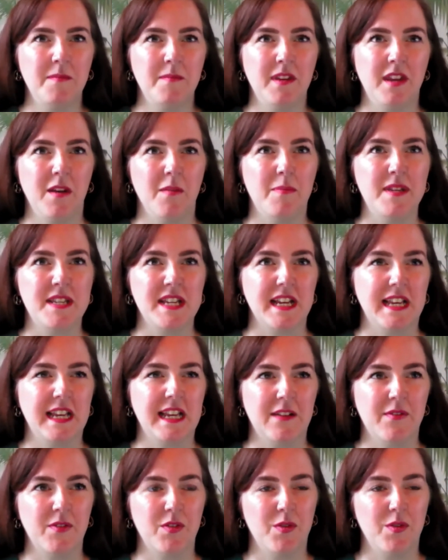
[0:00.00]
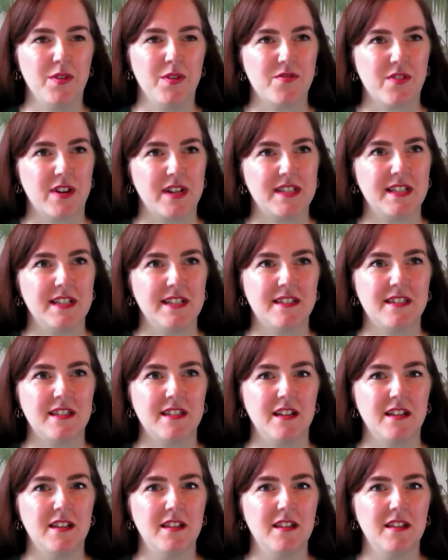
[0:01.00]
know, particularly given all the stresses
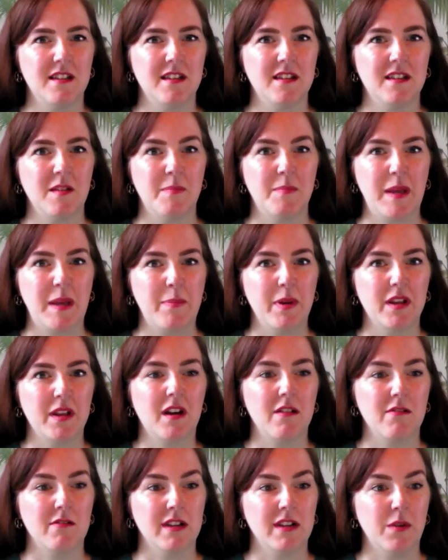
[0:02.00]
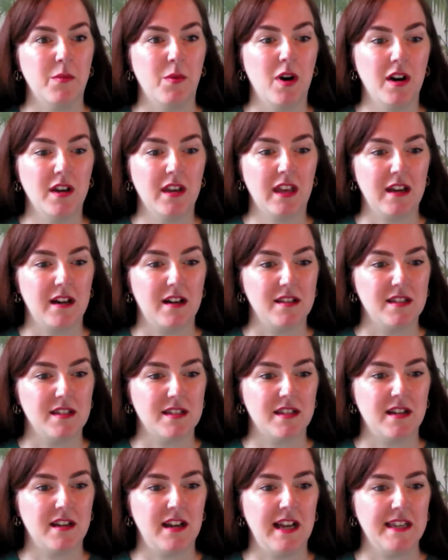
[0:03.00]
that people are currently working
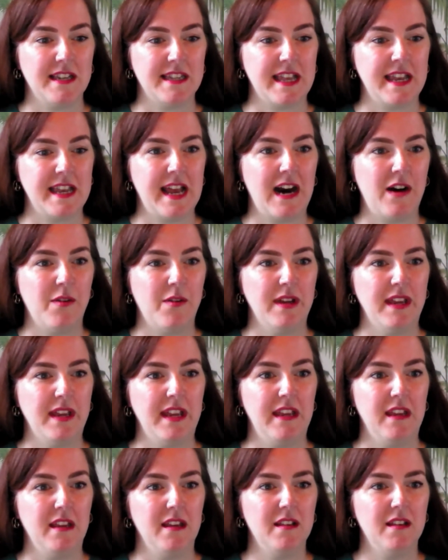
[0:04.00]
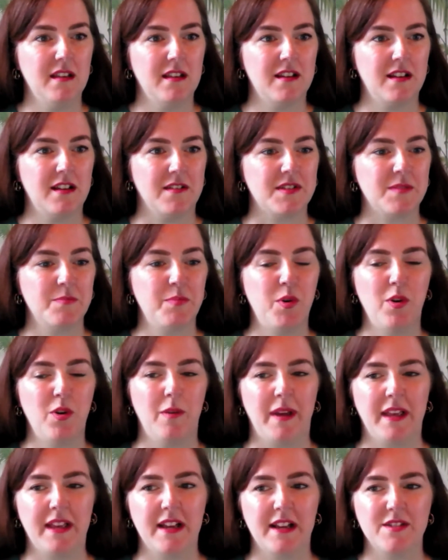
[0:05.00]
under, and then how we kind of support
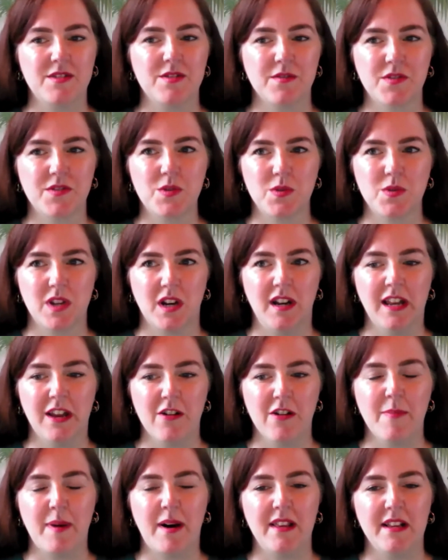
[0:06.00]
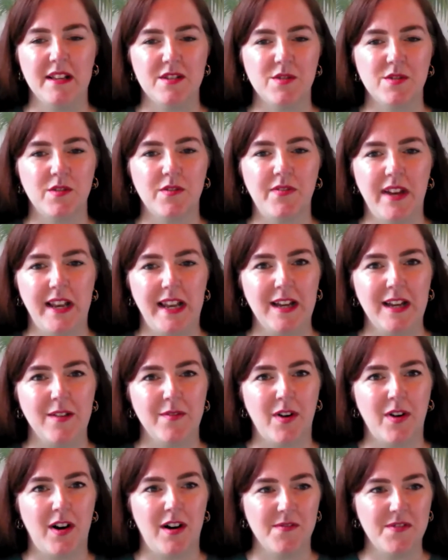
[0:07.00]
them. I think I sort of talked earlier about this sort of feeling
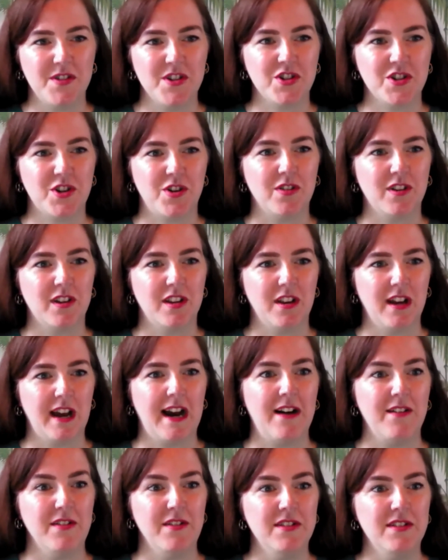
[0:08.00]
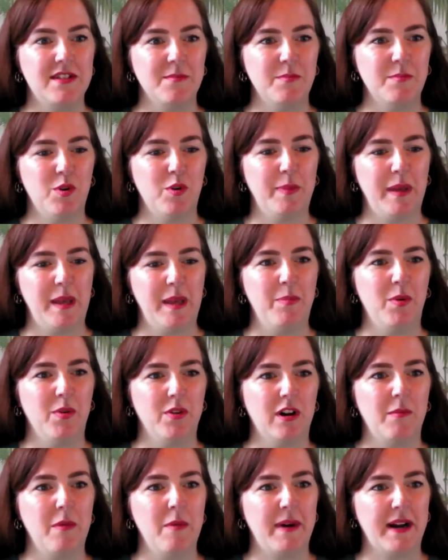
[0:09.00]
of aftershock, you know, how you support people
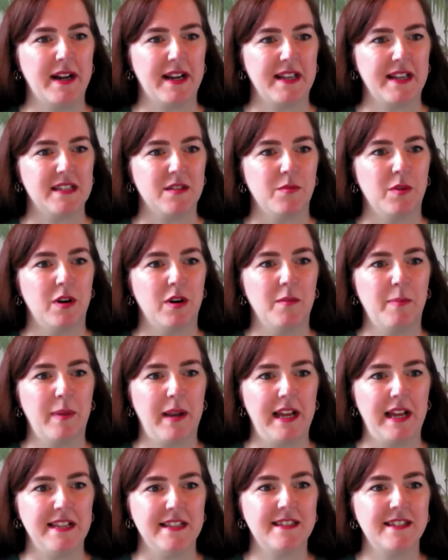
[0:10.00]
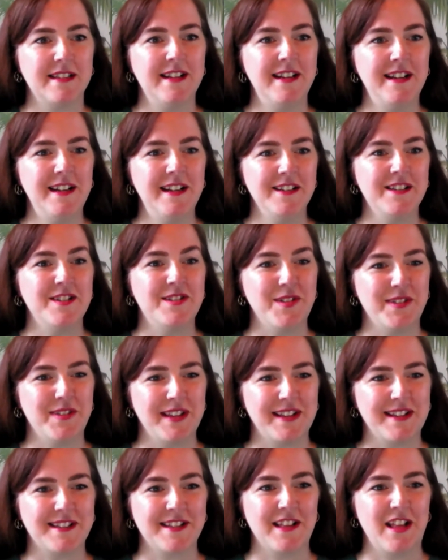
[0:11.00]
coming back into the workplace to do
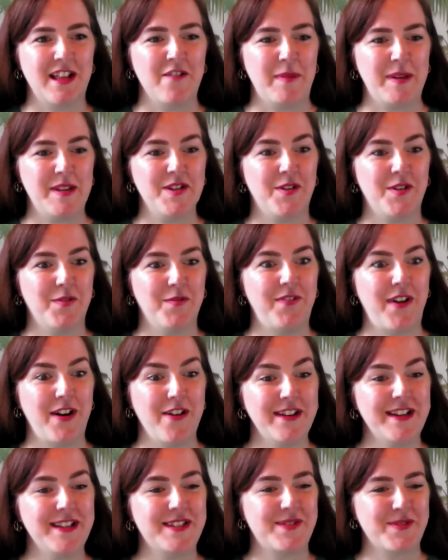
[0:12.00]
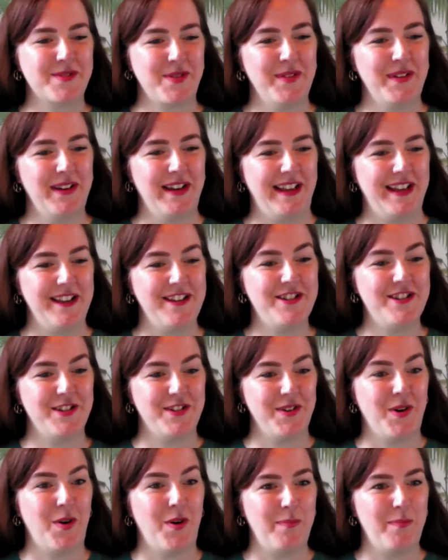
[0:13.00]
things that they've been told very strongly
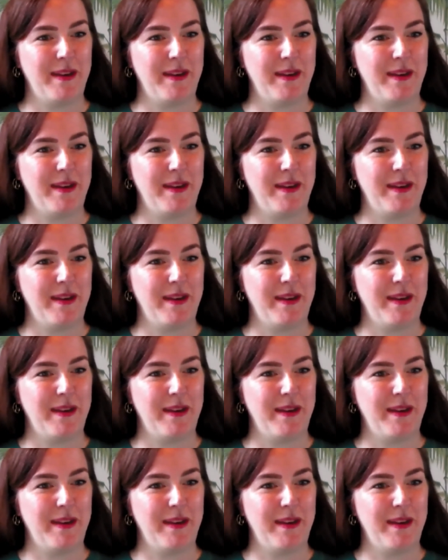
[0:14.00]
shouldn't be